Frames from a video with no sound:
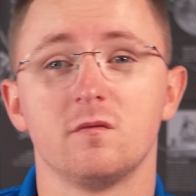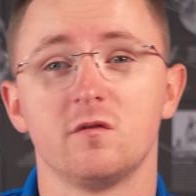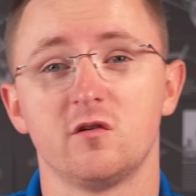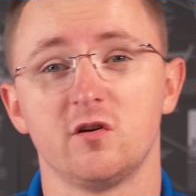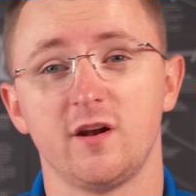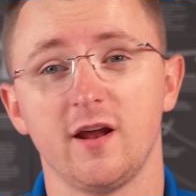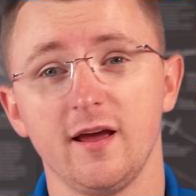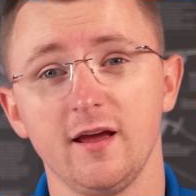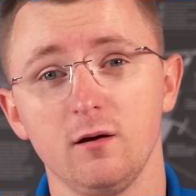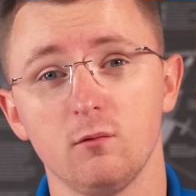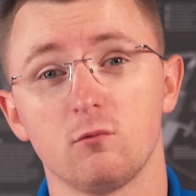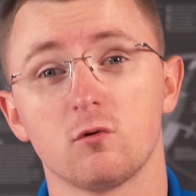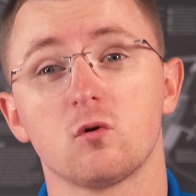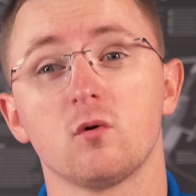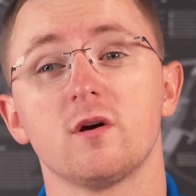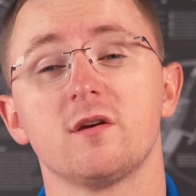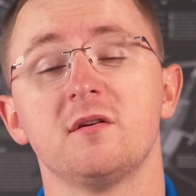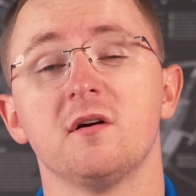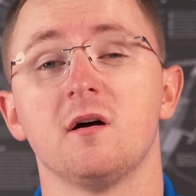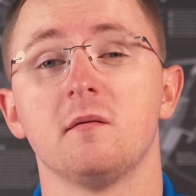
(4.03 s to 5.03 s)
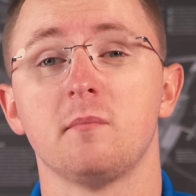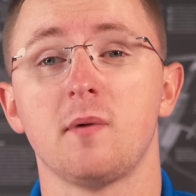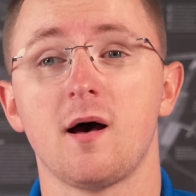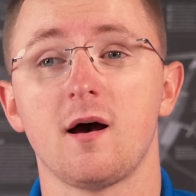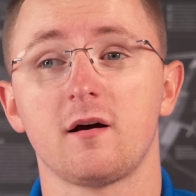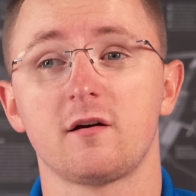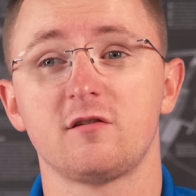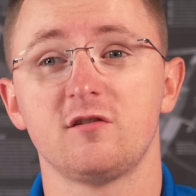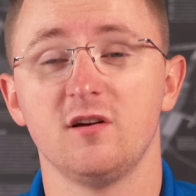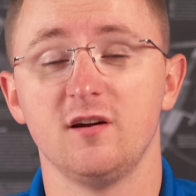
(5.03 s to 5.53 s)
Today, we're going to
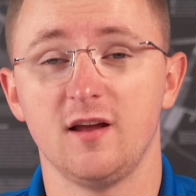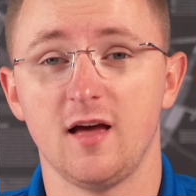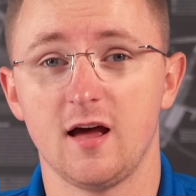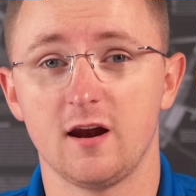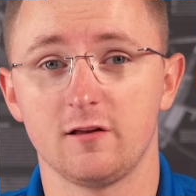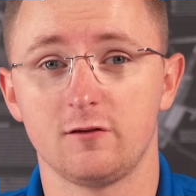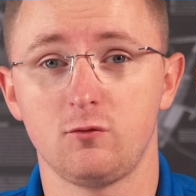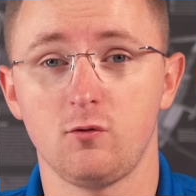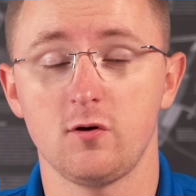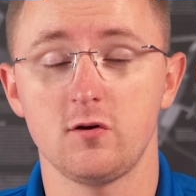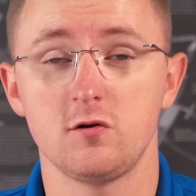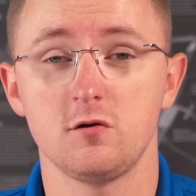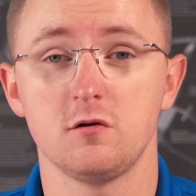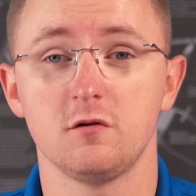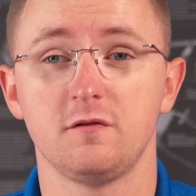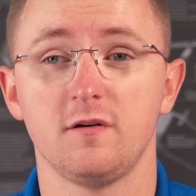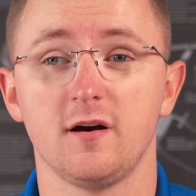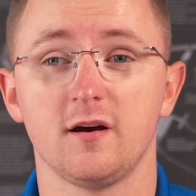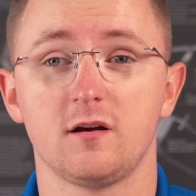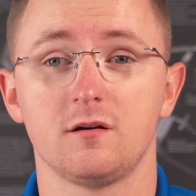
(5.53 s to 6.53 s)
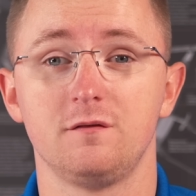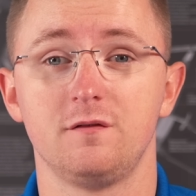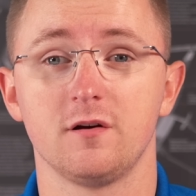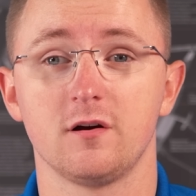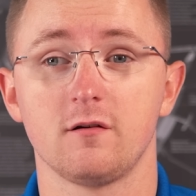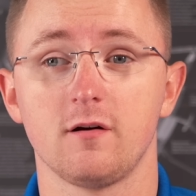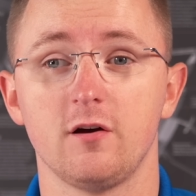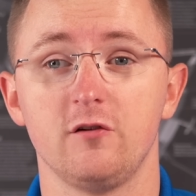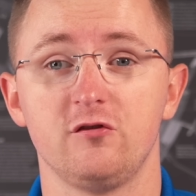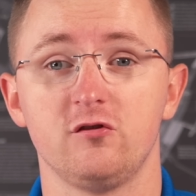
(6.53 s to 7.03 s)
unbox it and add it to our UniFi
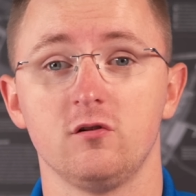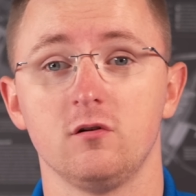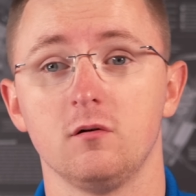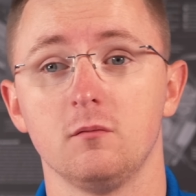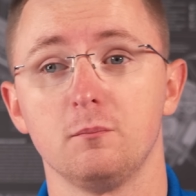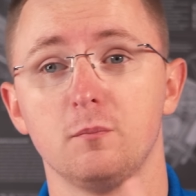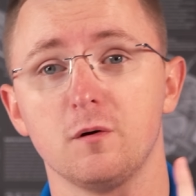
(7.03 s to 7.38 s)
configuration.